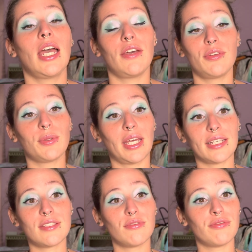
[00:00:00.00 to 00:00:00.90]
If you would
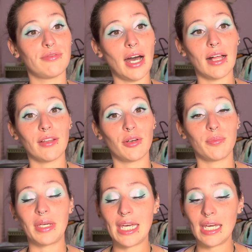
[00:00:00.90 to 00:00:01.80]
like to follow
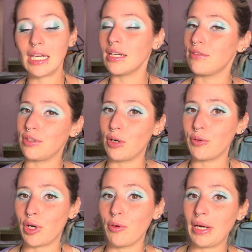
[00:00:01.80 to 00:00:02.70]
me, if you don't
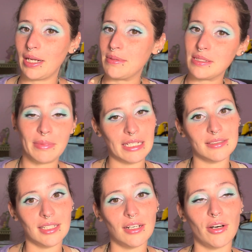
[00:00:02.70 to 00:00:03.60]
know, my name is
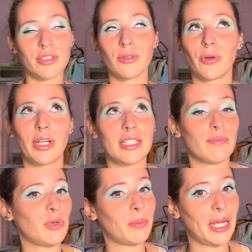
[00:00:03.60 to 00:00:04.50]
Amanda, also known as
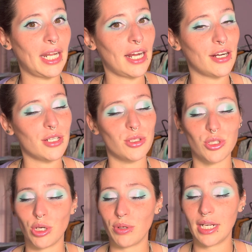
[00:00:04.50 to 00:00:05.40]
Mermaid Hair
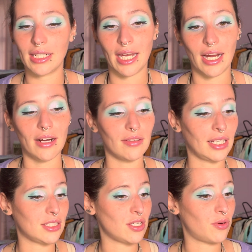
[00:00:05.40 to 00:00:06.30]
Donut Care,
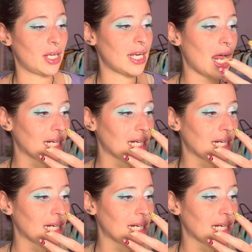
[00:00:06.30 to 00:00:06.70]
like donut,